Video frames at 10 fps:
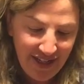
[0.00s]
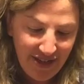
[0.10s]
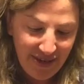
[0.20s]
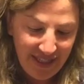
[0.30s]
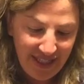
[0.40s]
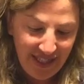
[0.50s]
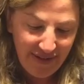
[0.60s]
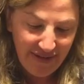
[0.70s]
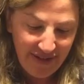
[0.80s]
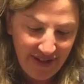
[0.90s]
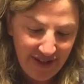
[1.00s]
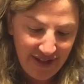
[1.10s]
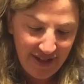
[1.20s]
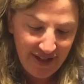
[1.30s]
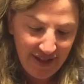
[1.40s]
who is Steve.
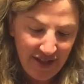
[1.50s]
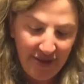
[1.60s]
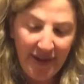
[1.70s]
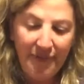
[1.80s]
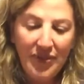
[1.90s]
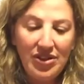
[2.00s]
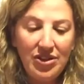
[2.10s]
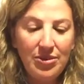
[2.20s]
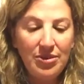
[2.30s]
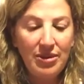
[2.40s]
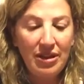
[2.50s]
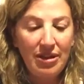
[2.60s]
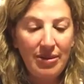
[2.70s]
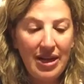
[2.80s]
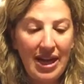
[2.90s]
Oh wait, so you're supposed to put a
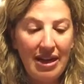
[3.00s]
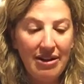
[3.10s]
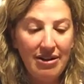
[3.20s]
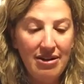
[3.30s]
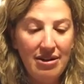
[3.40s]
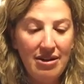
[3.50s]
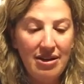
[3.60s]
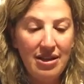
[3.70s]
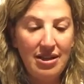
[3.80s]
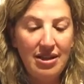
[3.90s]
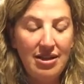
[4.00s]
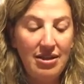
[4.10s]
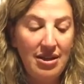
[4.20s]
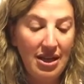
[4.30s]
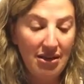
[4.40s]
little bit of air in the
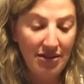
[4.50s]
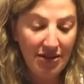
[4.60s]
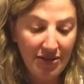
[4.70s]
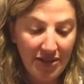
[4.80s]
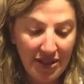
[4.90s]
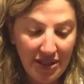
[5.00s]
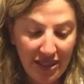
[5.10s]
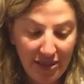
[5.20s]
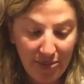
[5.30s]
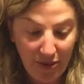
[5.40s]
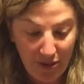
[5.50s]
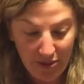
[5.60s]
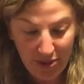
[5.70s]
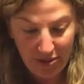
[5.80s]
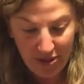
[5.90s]
needle so it doesn't explode
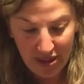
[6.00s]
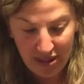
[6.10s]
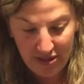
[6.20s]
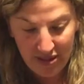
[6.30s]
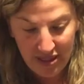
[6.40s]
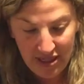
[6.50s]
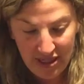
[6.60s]
when you pull it out.